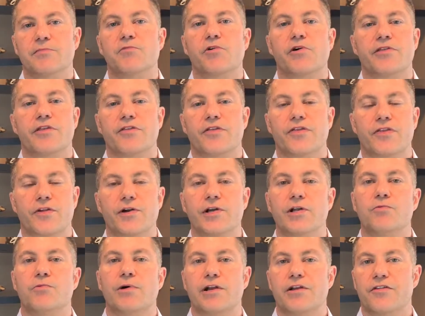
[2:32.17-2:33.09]
more than
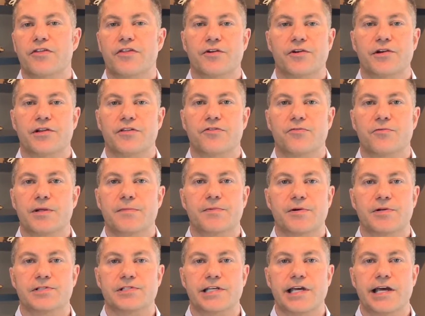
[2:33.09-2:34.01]
31 to
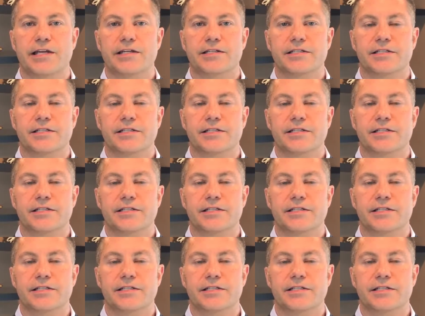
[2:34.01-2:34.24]
33%.